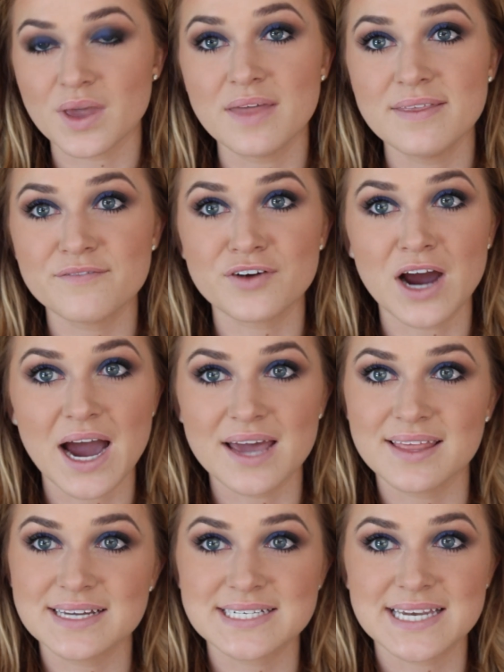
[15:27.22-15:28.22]
And then for
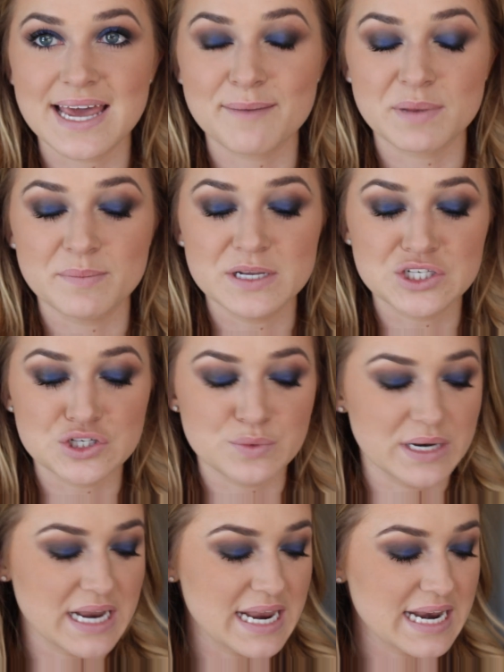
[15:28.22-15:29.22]
highlight today, I'm going to be
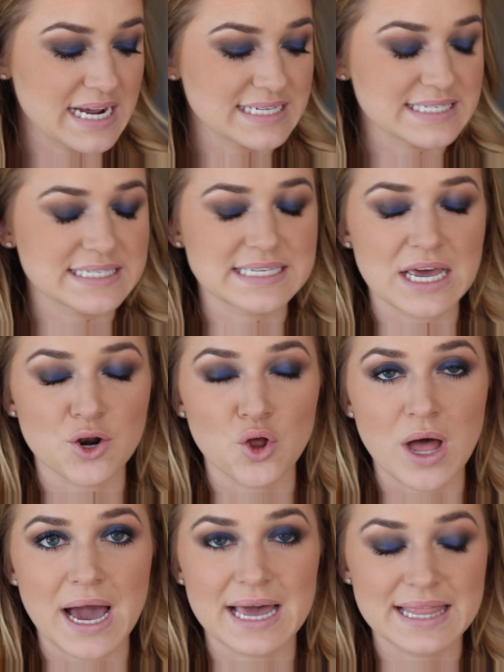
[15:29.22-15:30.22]
doing a nice
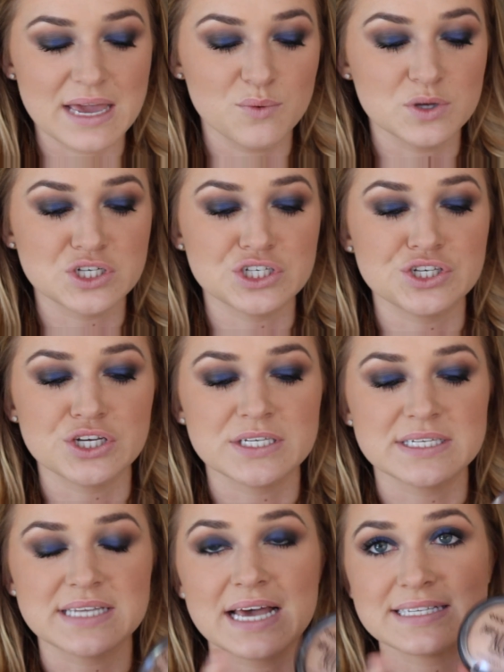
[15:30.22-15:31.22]
subtle highlight, which is
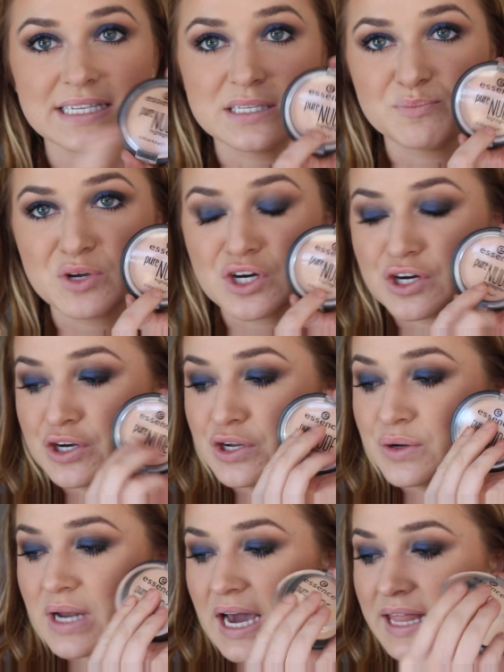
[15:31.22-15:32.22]
just this Essence Pure
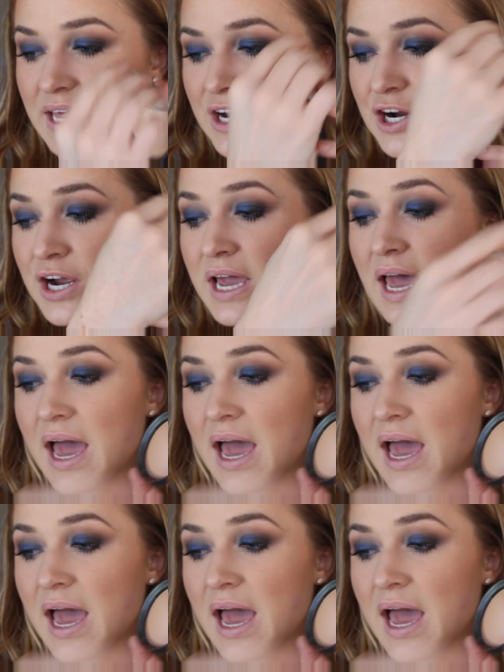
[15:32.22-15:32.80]
Nude highlighter.